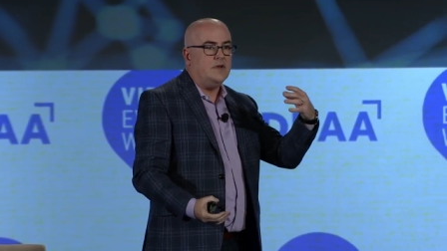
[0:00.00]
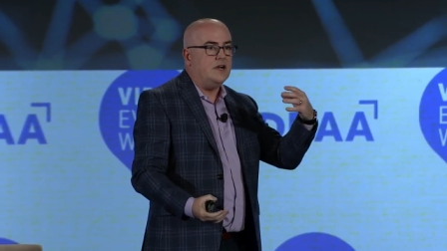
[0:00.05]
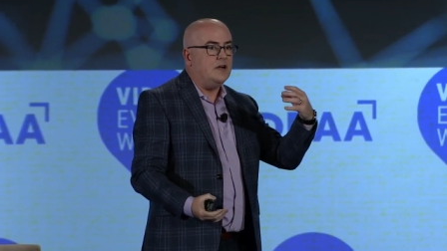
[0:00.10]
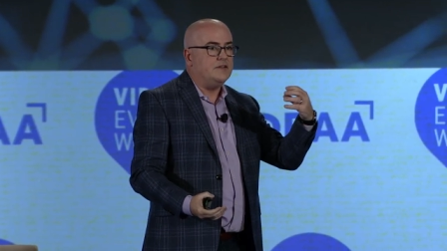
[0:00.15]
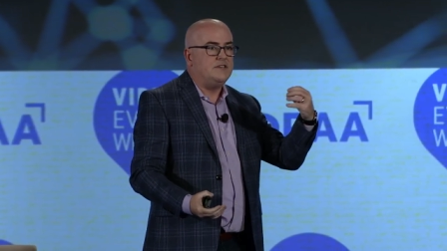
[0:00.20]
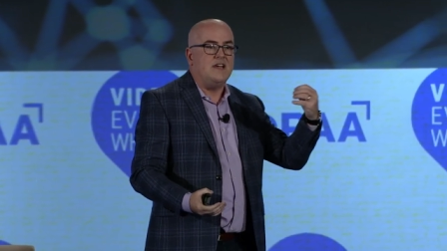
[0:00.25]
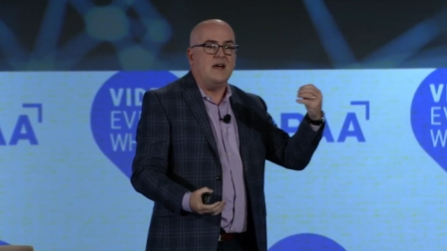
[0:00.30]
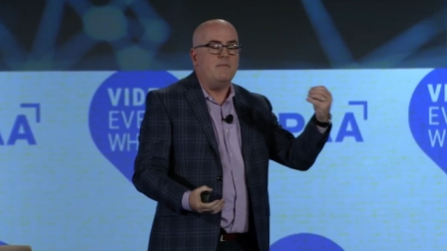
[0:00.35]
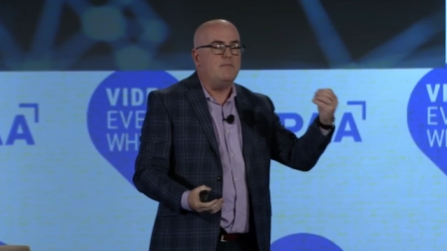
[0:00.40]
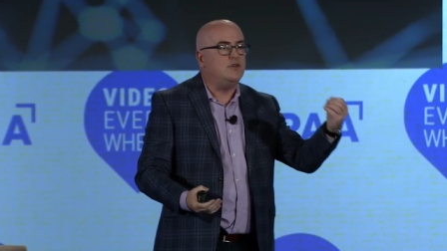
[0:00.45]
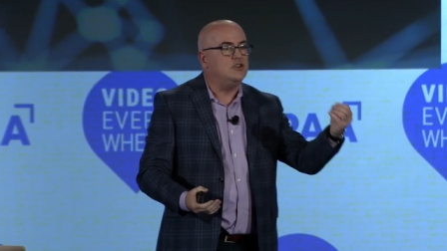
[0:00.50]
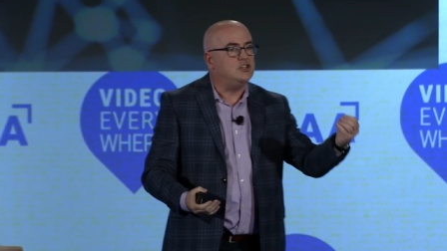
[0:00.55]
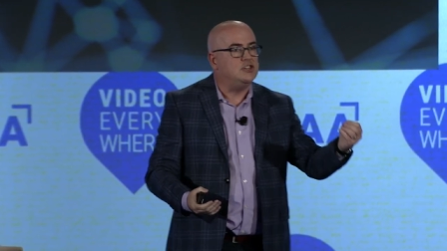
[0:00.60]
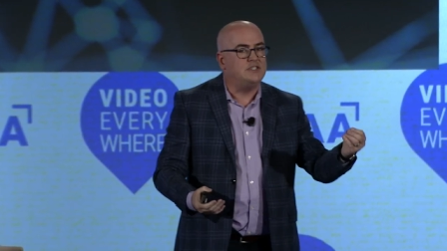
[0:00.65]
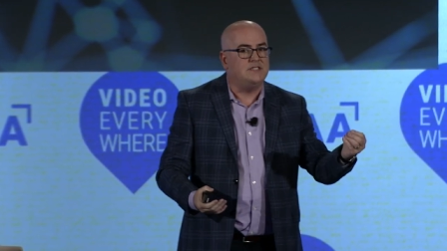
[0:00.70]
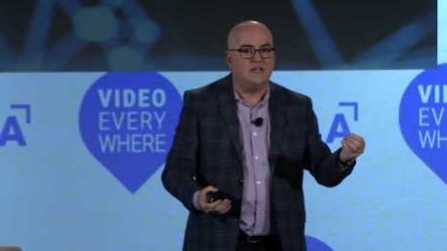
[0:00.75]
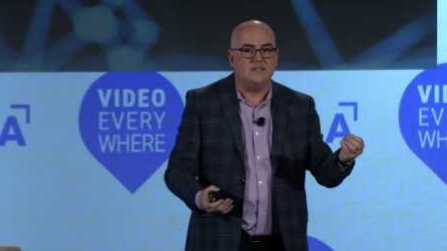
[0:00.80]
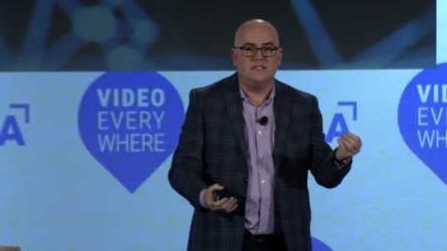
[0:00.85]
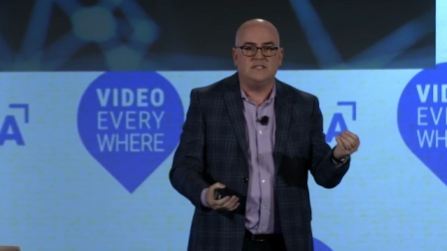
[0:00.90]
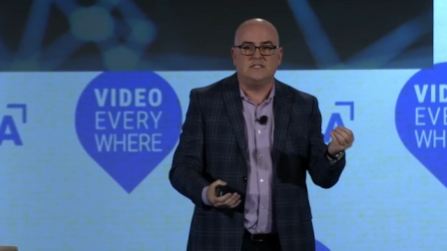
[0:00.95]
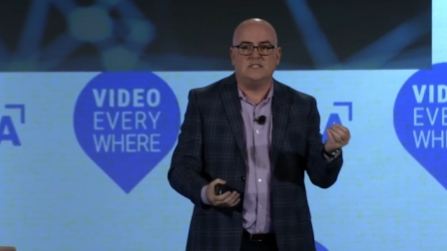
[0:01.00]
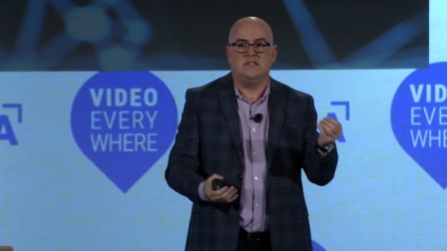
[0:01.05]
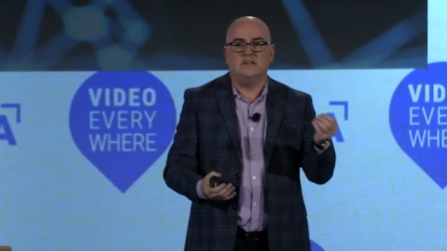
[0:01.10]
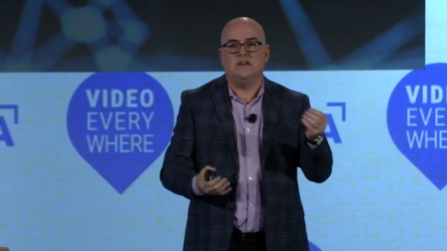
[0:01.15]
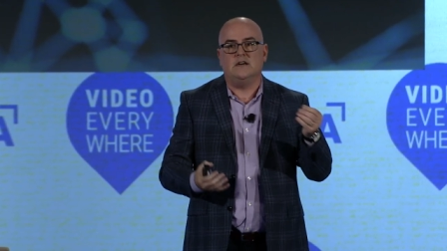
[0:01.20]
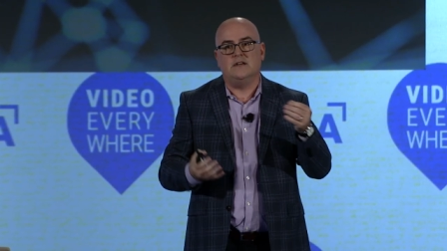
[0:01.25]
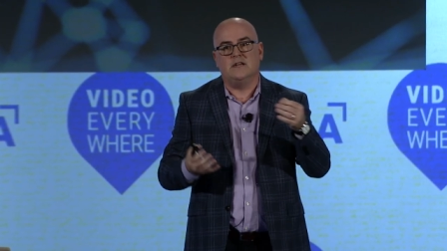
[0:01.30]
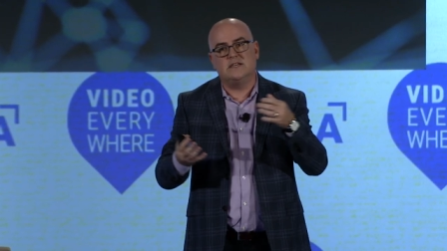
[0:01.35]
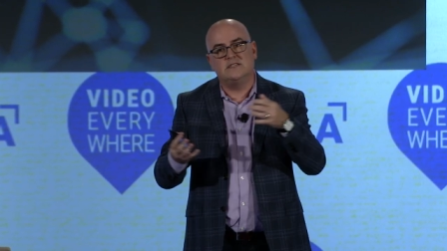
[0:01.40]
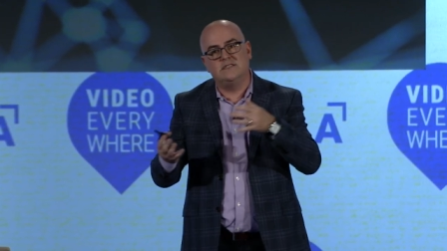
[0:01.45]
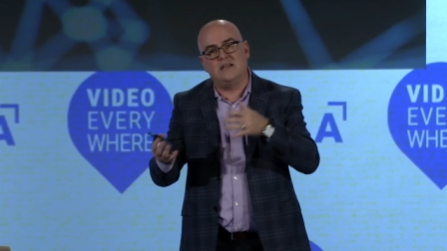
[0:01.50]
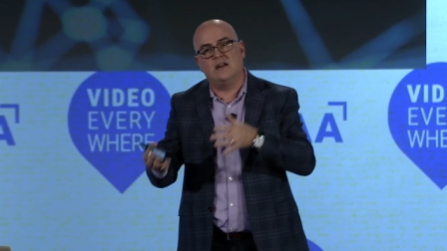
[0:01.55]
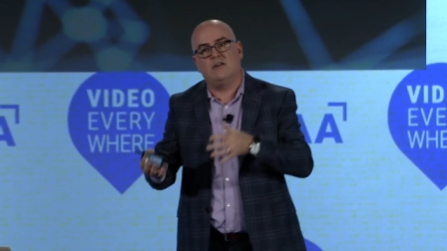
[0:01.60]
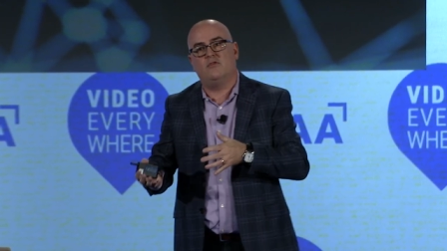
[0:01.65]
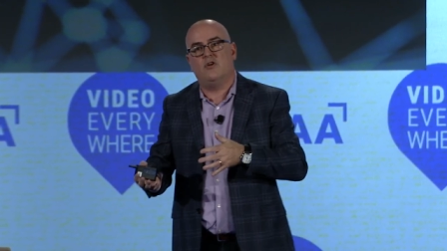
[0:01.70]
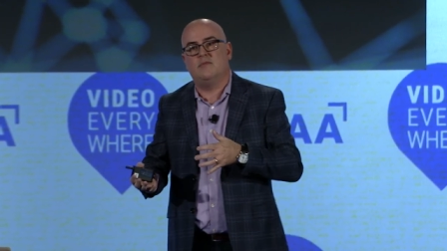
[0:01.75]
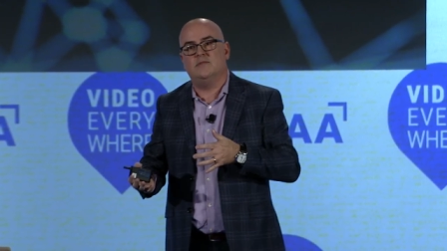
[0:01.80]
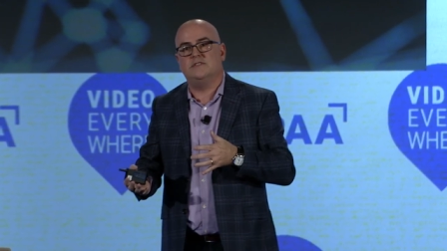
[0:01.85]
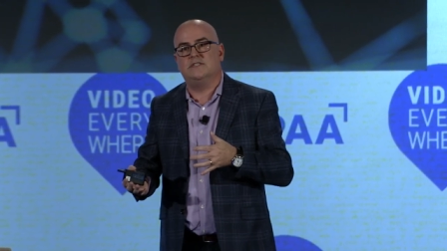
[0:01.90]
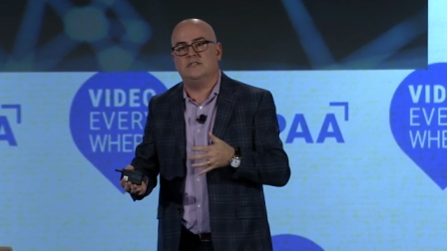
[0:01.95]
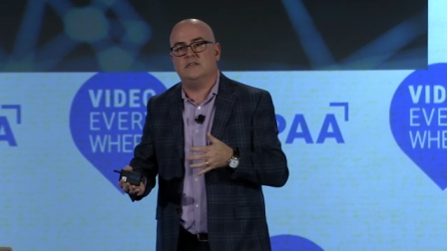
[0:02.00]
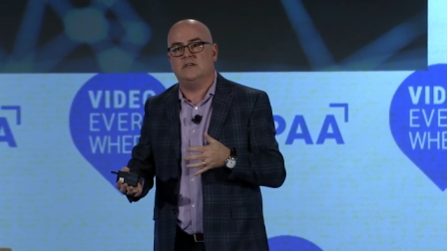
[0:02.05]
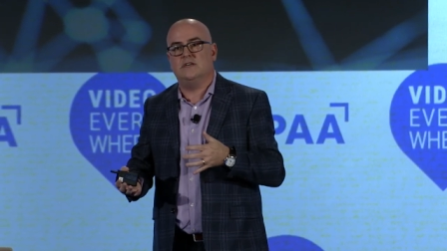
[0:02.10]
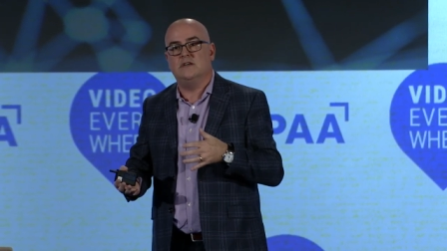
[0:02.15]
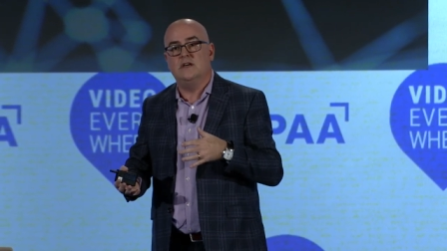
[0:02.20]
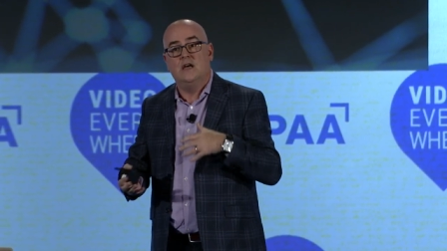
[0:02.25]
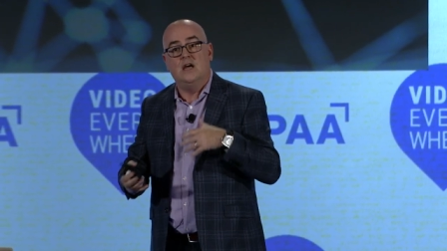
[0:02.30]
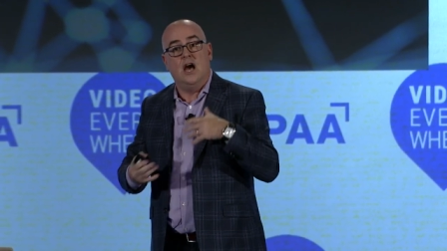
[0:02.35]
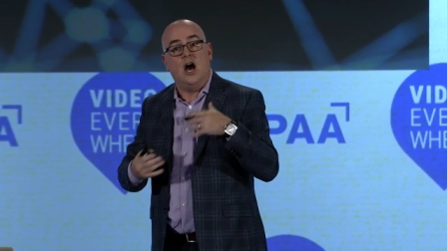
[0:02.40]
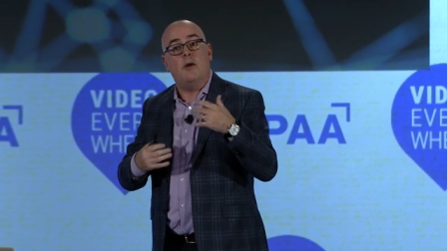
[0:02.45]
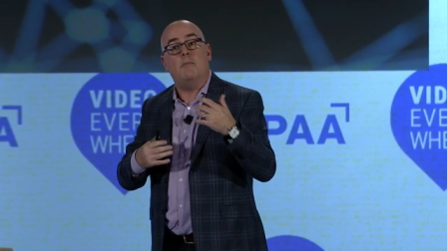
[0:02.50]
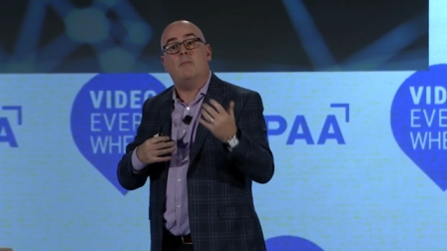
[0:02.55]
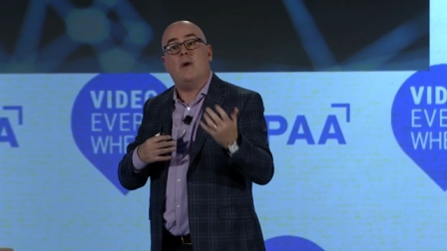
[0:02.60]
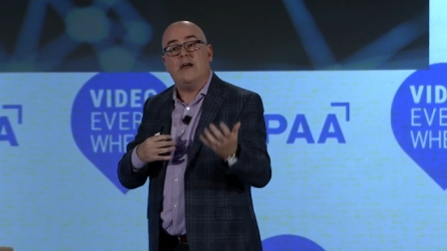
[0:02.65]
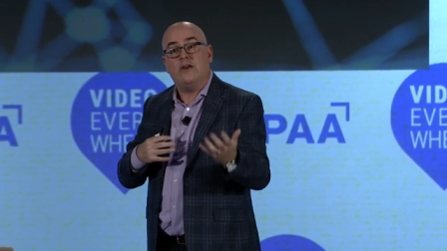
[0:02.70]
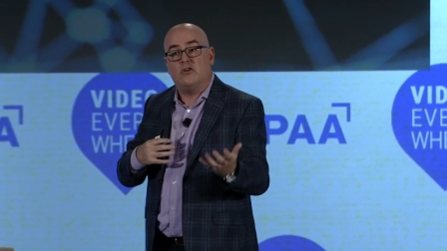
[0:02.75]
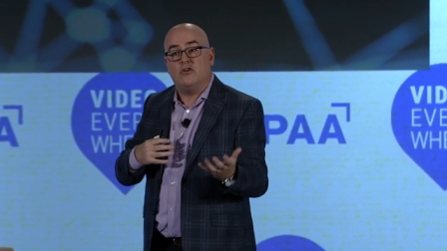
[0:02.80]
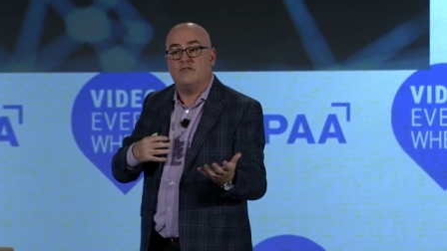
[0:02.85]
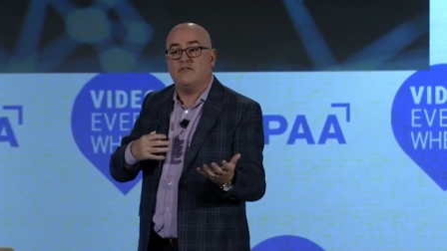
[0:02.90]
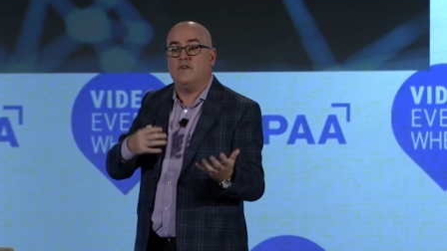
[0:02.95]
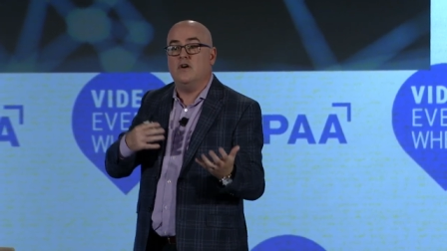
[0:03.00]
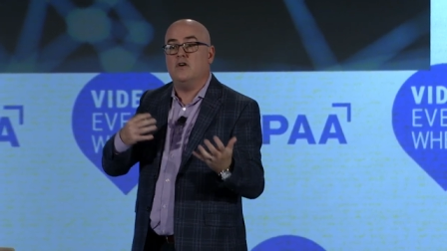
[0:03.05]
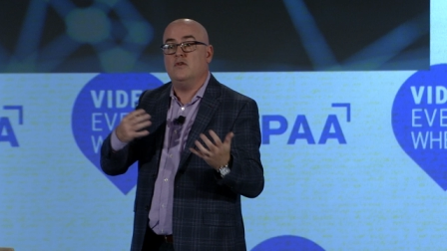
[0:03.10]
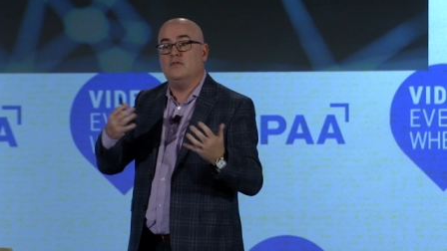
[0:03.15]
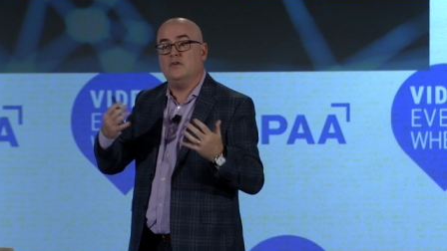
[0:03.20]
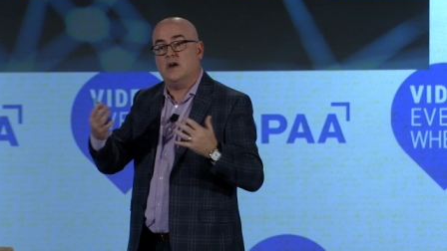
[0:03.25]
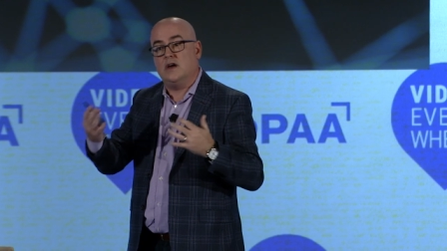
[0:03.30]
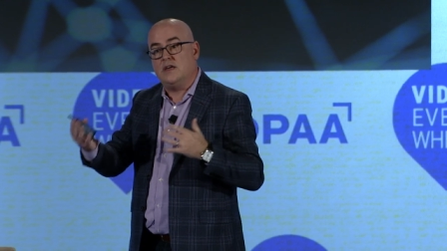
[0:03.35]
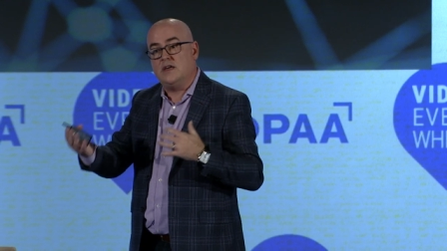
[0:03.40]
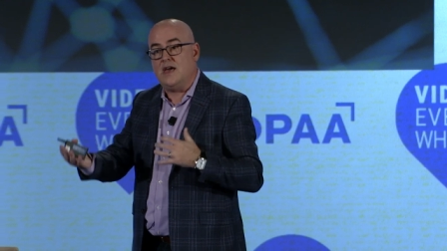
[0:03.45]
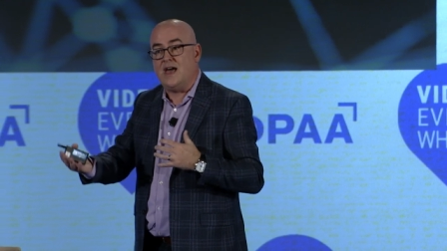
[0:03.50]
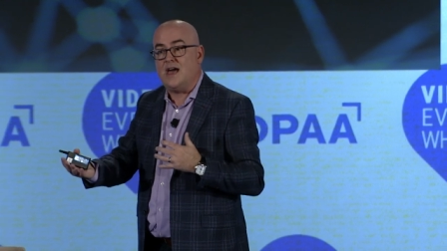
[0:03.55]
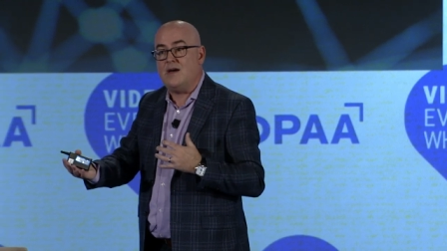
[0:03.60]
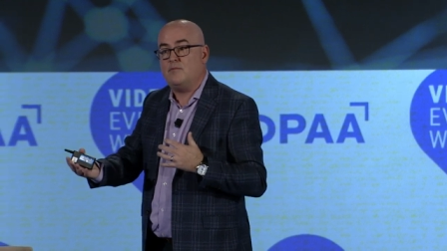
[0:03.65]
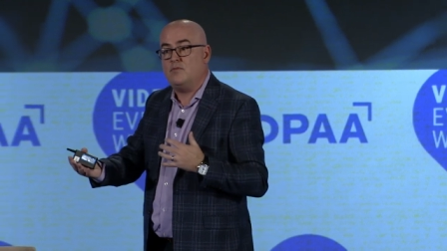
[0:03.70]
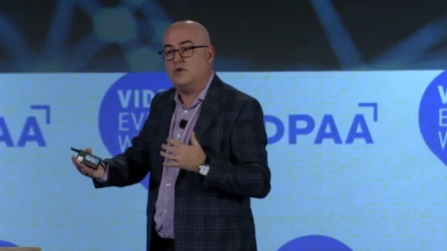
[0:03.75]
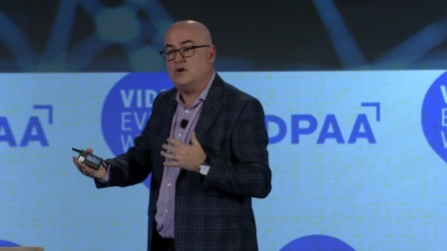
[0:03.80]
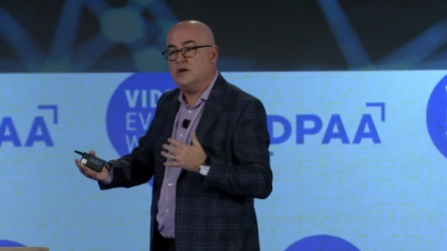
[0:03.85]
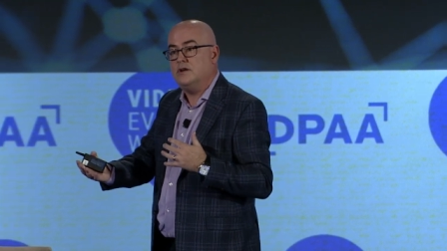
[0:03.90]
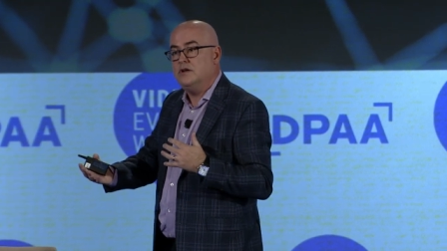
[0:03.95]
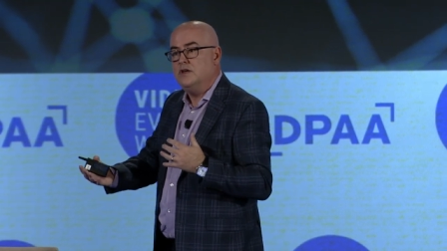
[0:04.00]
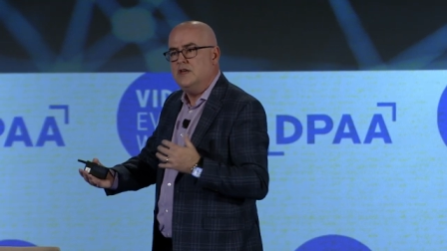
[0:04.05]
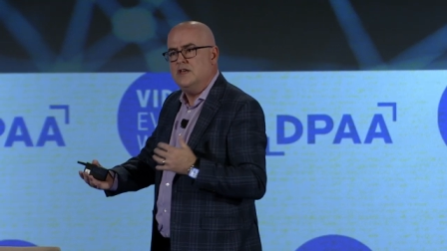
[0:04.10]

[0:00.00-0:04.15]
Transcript: a temperature sensor, an accelerometer, a microphone, a camera.